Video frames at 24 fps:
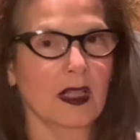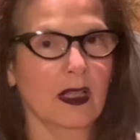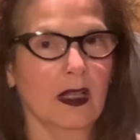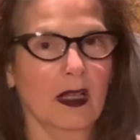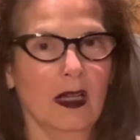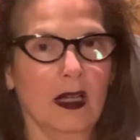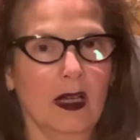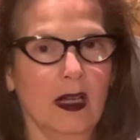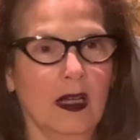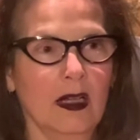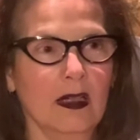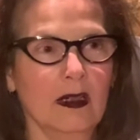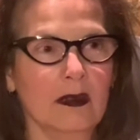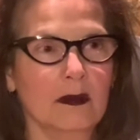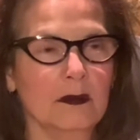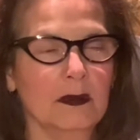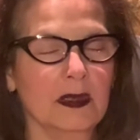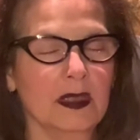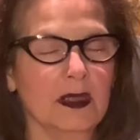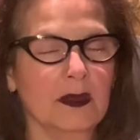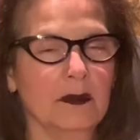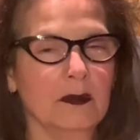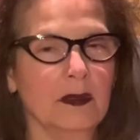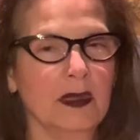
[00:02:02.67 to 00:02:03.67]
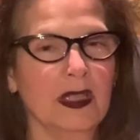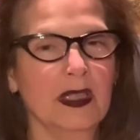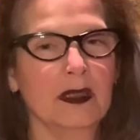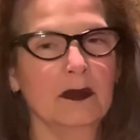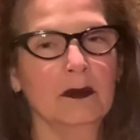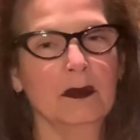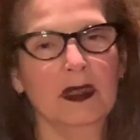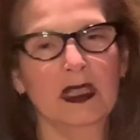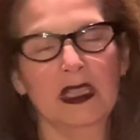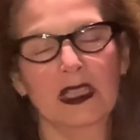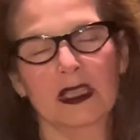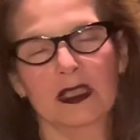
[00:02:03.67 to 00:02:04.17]
It made
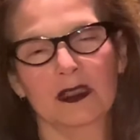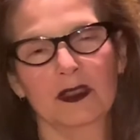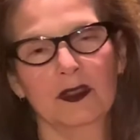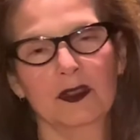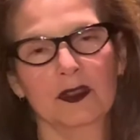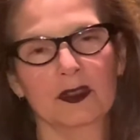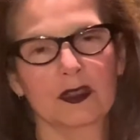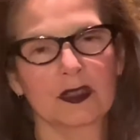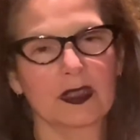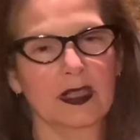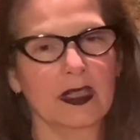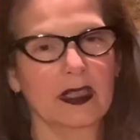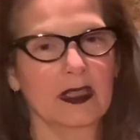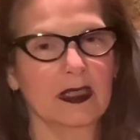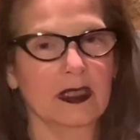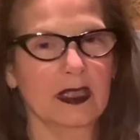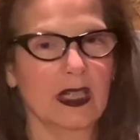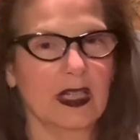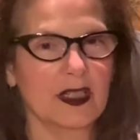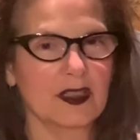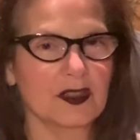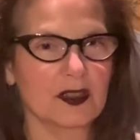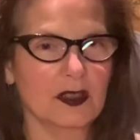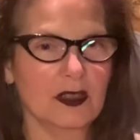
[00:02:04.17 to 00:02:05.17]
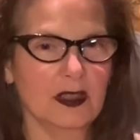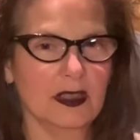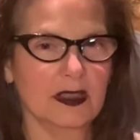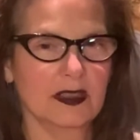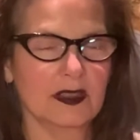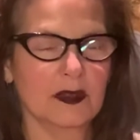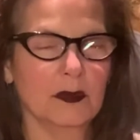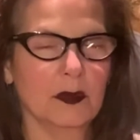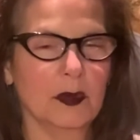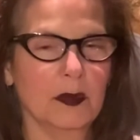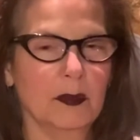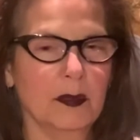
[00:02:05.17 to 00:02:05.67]
me understand
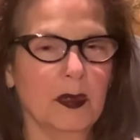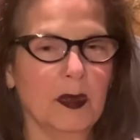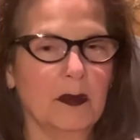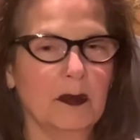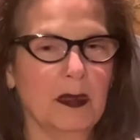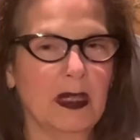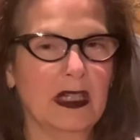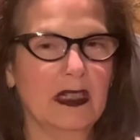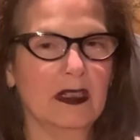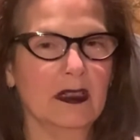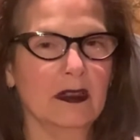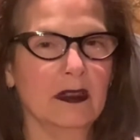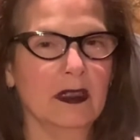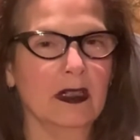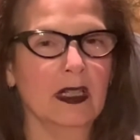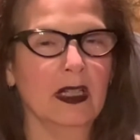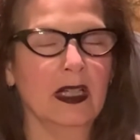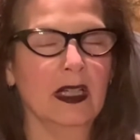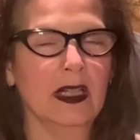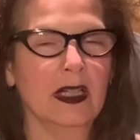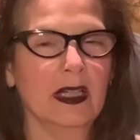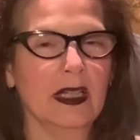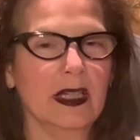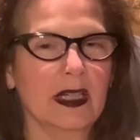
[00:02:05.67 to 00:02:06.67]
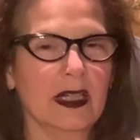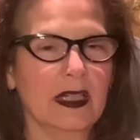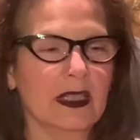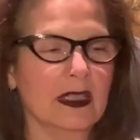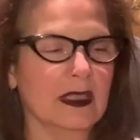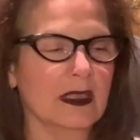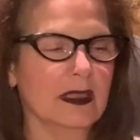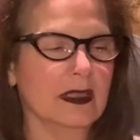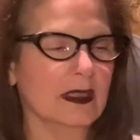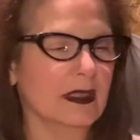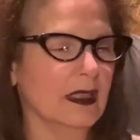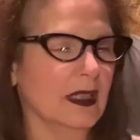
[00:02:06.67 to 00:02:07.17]
nationalism a bit better,
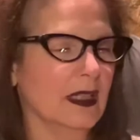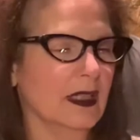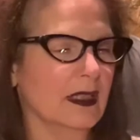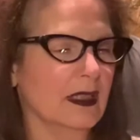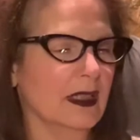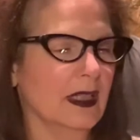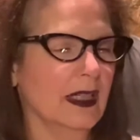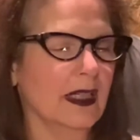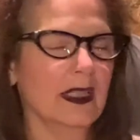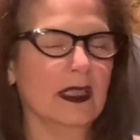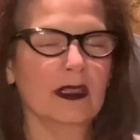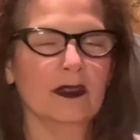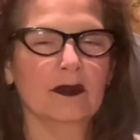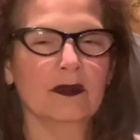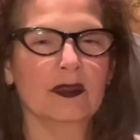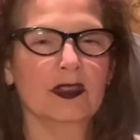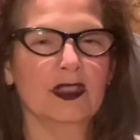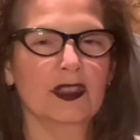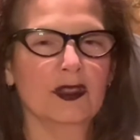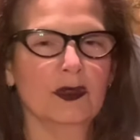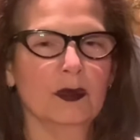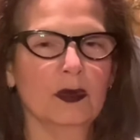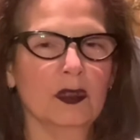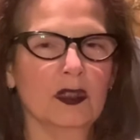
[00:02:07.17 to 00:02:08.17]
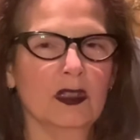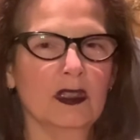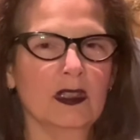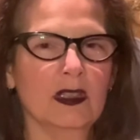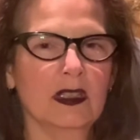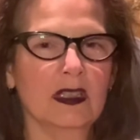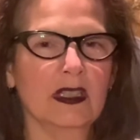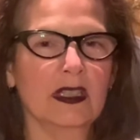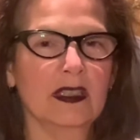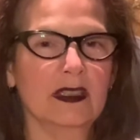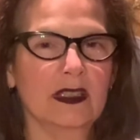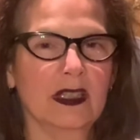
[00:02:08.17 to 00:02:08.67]
and I like visual
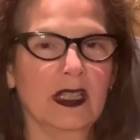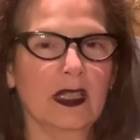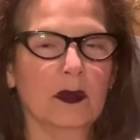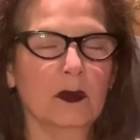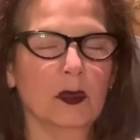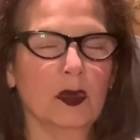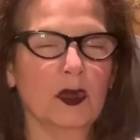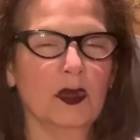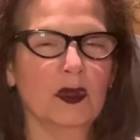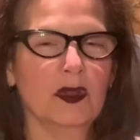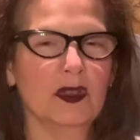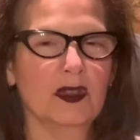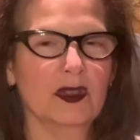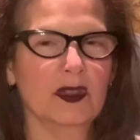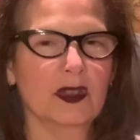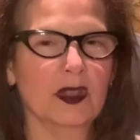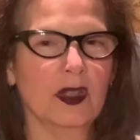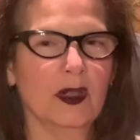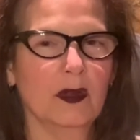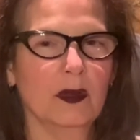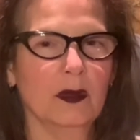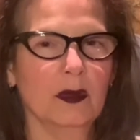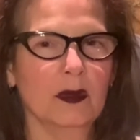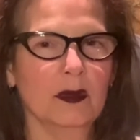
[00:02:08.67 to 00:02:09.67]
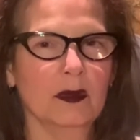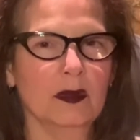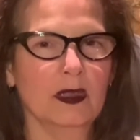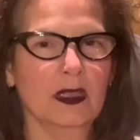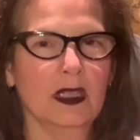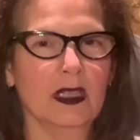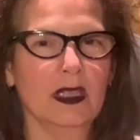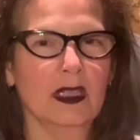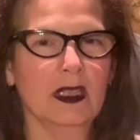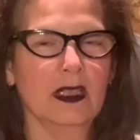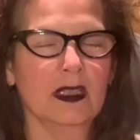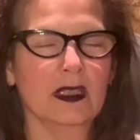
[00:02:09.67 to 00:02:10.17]
examples, so
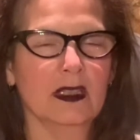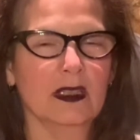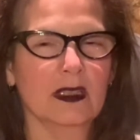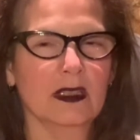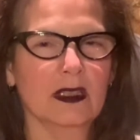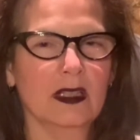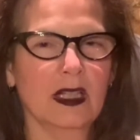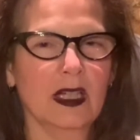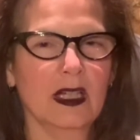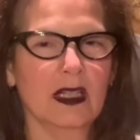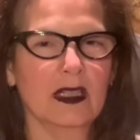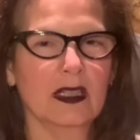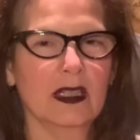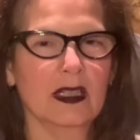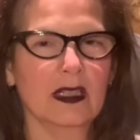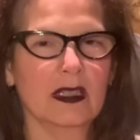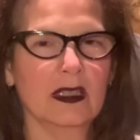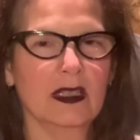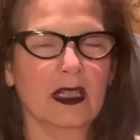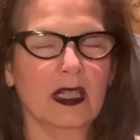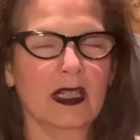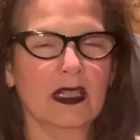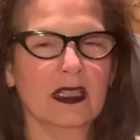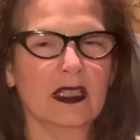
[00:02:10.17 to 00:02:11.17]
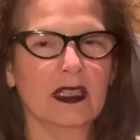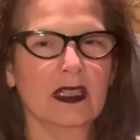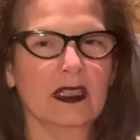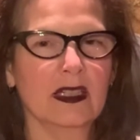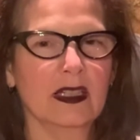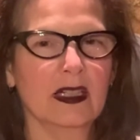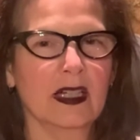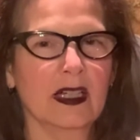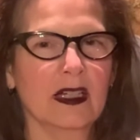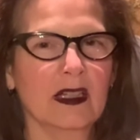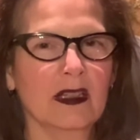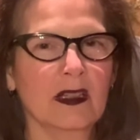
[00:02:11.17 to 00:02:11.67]
that added an
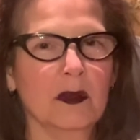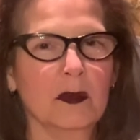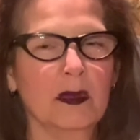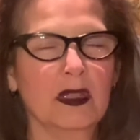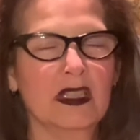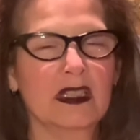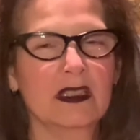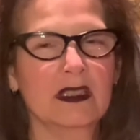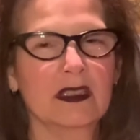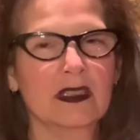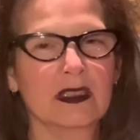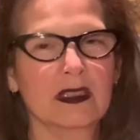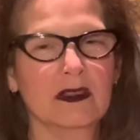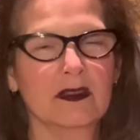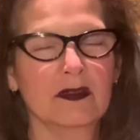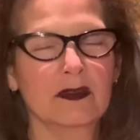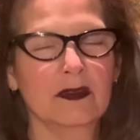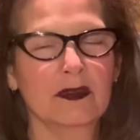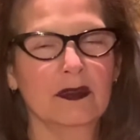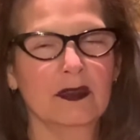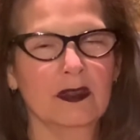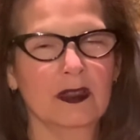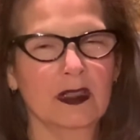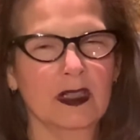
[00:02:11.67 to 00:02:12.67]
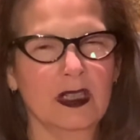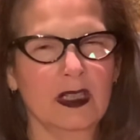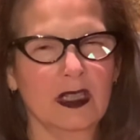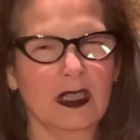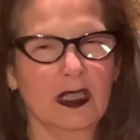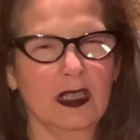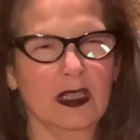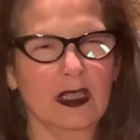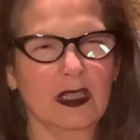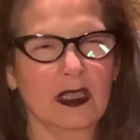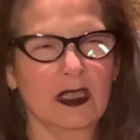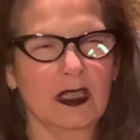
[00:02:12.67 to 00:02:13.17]
element
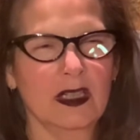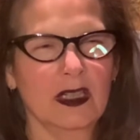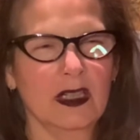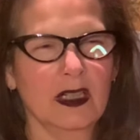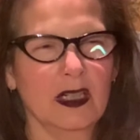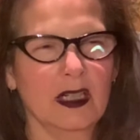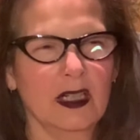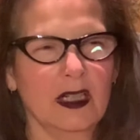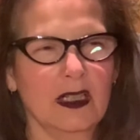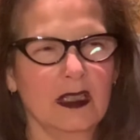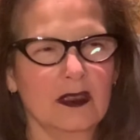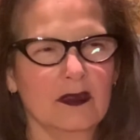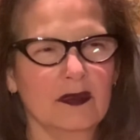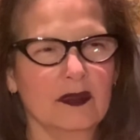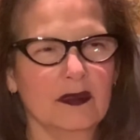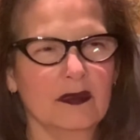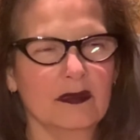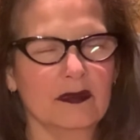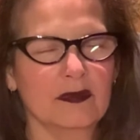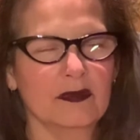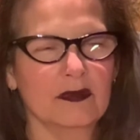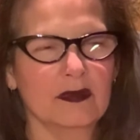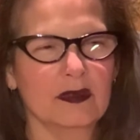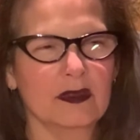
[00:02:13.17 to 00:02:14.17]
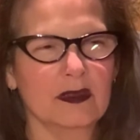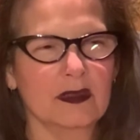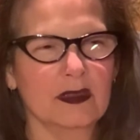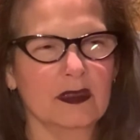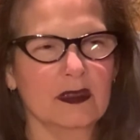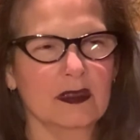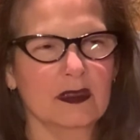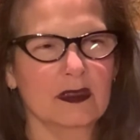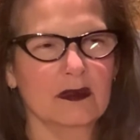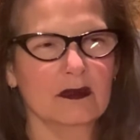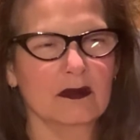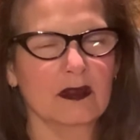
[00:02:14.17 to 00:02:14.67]
of
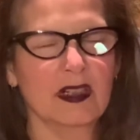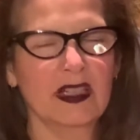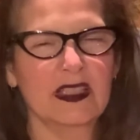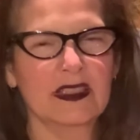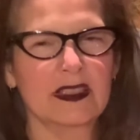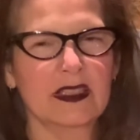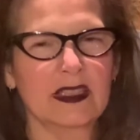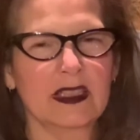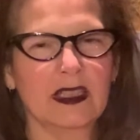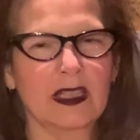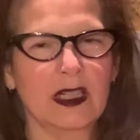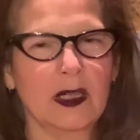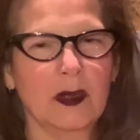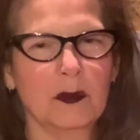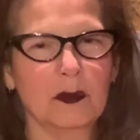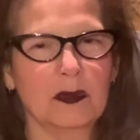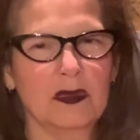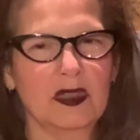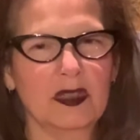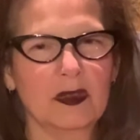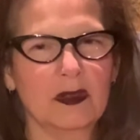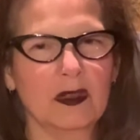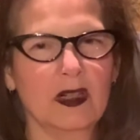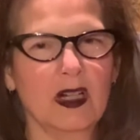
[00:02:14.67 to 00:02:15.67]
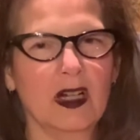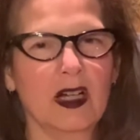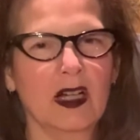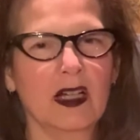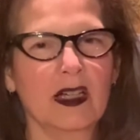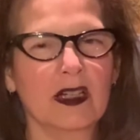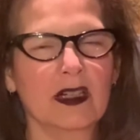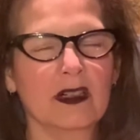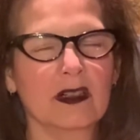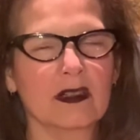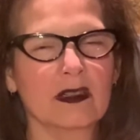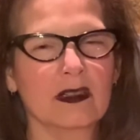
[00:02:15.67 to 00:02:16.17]
raising it up to a
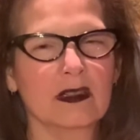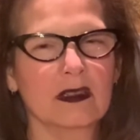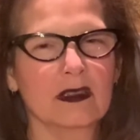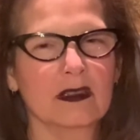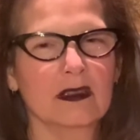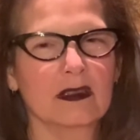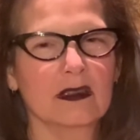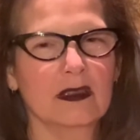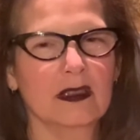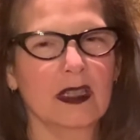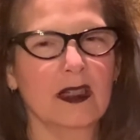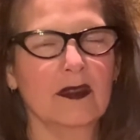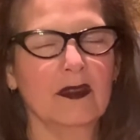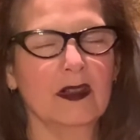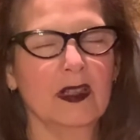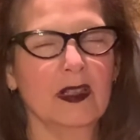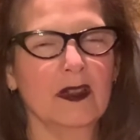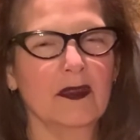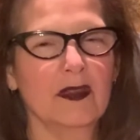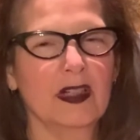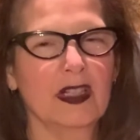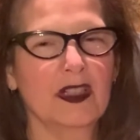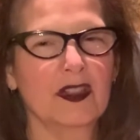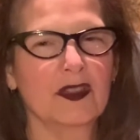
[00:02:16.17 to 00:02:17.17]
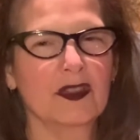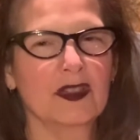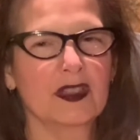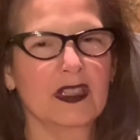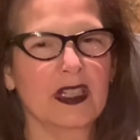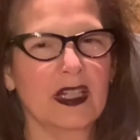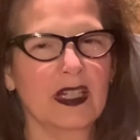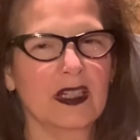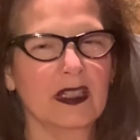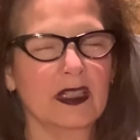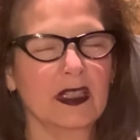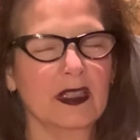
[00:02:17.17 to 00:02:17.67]
higher level of
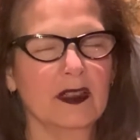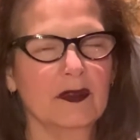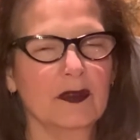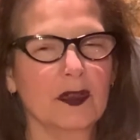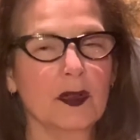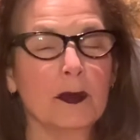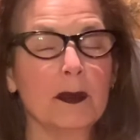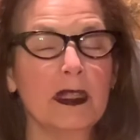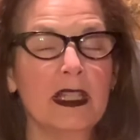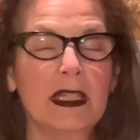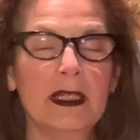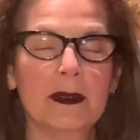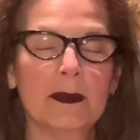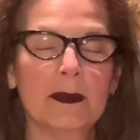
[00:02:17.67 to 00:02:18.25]
understanding for me.